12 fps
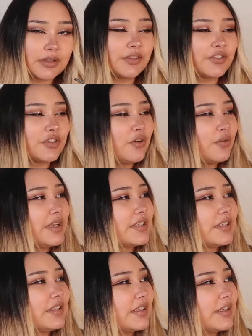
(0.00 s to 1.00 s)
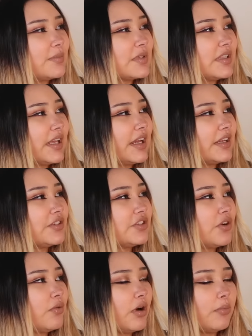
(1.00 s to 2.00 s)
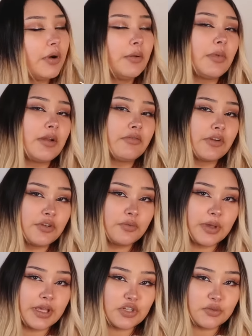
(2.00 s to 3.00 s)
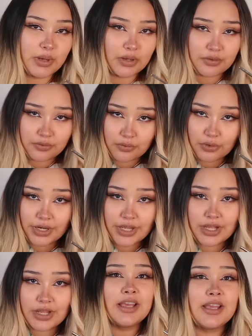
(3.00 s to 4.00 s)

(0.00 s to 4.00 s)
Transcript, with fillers: there's always clips that show up on my For You page about Euphoria,